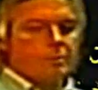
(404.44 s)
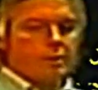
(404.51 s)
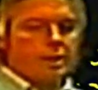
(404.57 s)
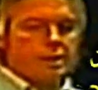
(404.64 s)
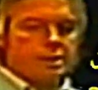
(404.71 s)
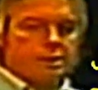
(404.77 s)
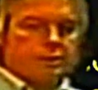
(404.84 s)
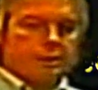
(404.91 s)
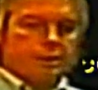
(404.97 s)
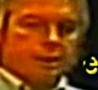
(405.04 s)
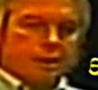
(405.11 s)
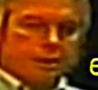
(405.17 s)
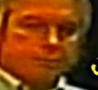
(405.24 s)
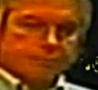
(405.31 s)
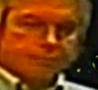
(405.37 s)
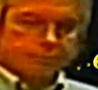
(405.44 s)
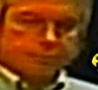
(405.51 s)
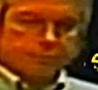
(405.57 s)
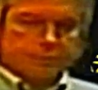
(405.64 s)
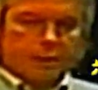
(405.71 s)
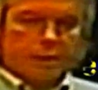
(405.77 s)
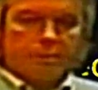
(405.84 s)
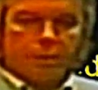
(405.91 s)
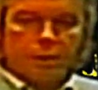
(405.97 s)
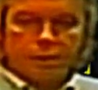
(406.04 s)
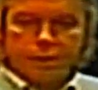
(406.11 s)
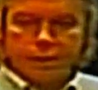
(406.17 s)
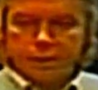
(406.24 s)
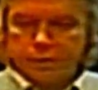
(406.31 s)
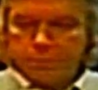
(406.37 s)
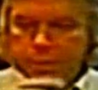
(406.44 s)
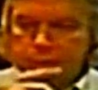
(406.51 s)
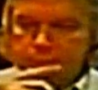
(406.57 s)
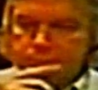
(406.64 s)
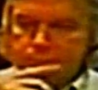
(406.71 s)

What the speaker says: editor in Denmark said to me,